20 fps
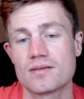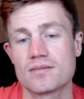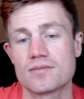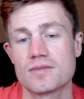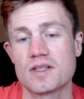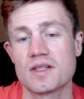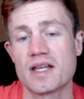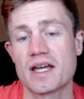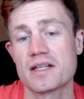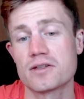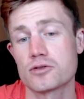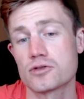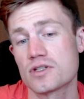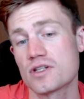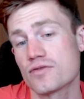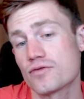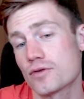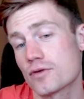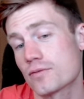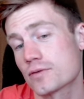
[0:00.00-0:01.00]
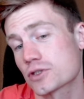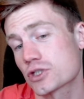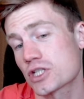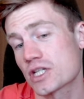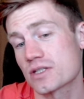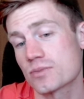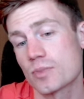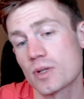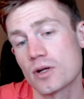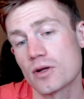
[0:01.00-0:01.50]
the knight on d4 would
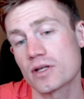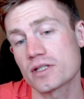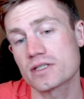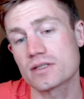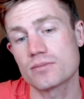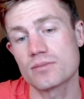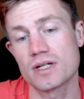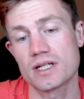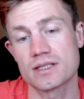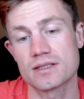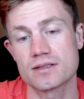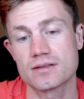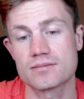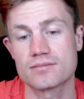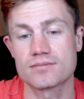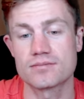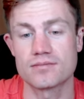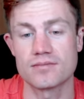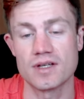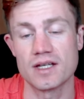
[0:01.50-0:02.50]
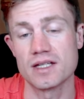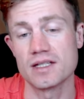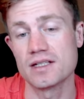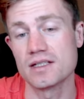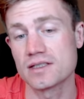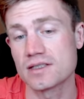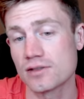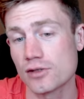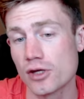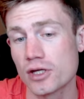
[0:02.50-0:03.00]
just be lost, but it
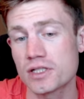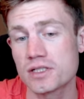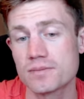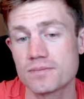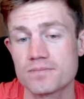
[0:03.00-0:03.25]
is not.